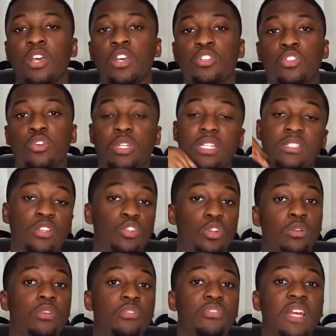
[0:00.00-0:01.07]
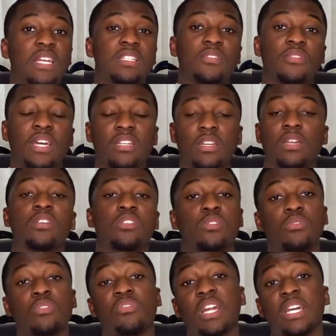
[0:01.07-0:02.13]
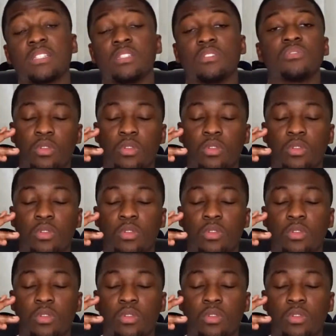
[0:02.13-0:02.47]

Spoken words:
So there's a non-reflective and there's the reflective.